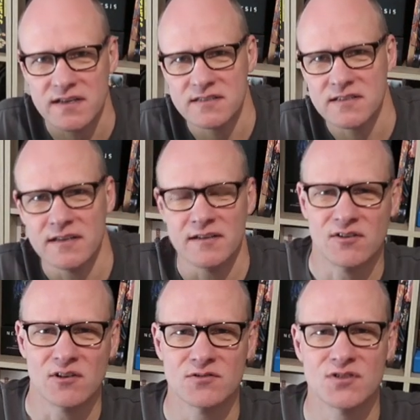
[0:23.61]
as in
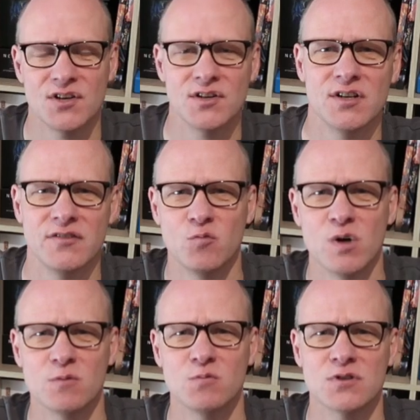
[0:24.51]
an alternative
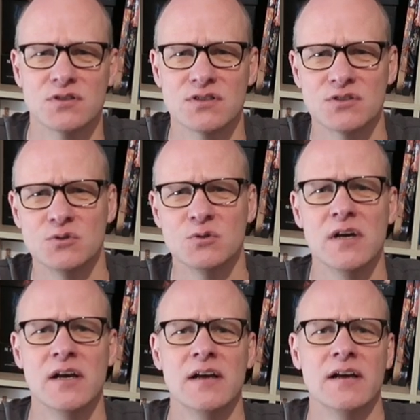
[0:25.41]
World War II